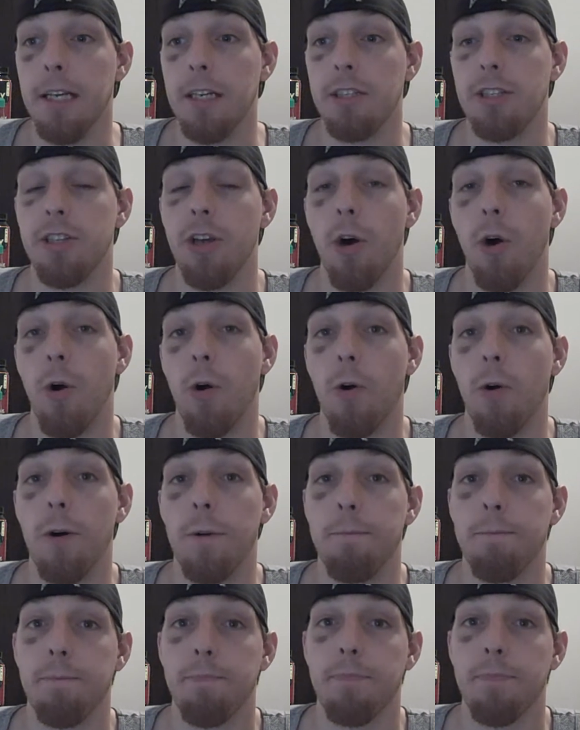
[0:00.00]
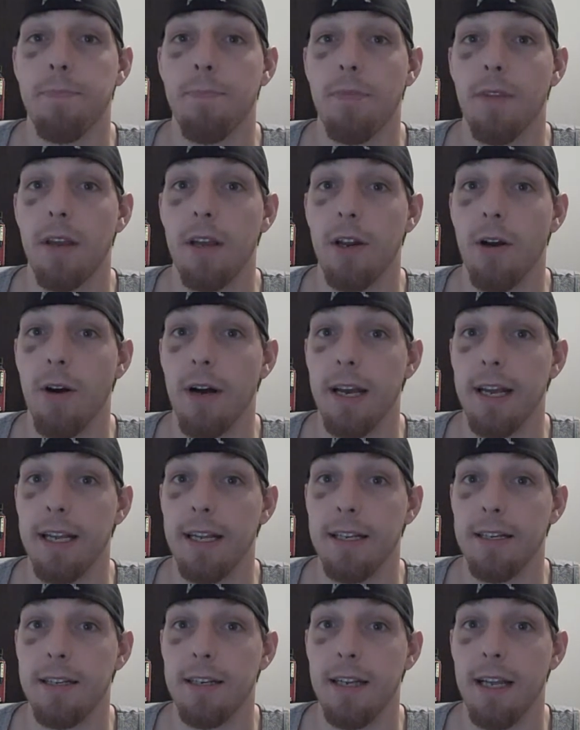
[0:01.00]
so,
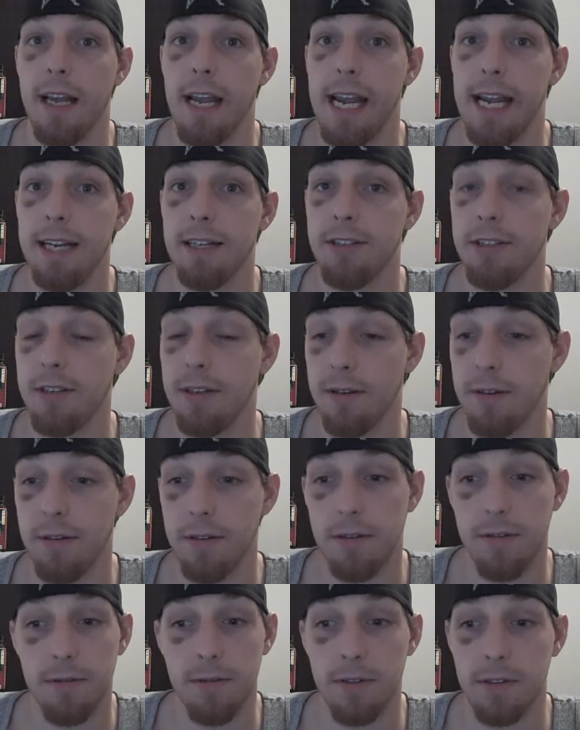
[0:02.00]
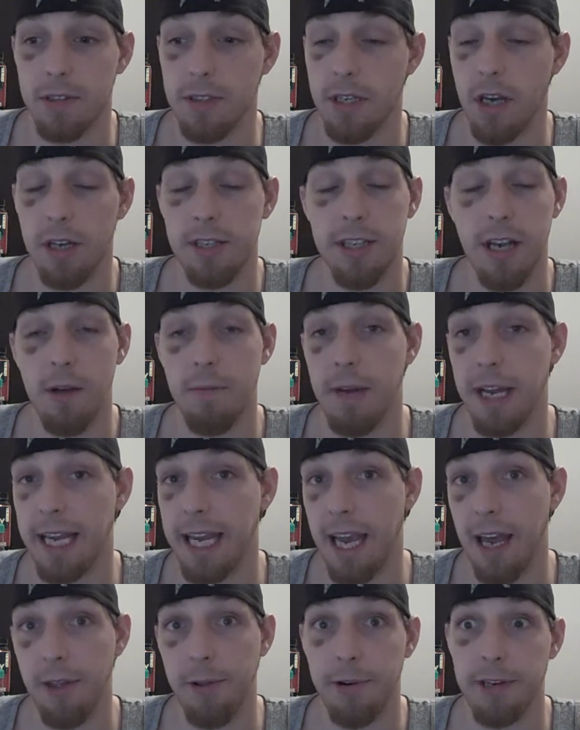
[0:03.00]
I cut down my
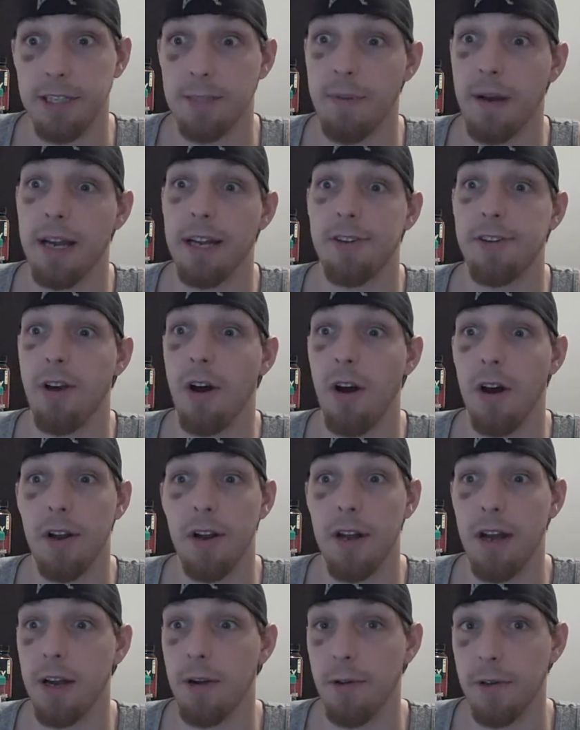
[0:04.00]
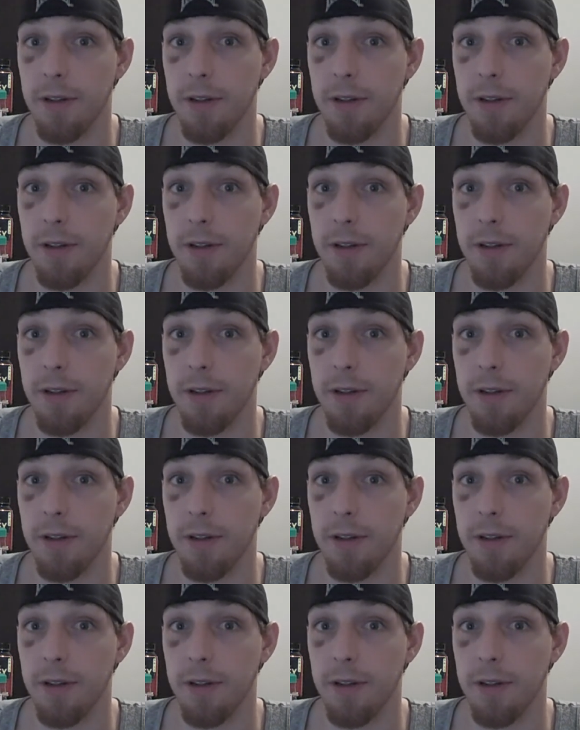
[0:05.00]
calories by a ton. I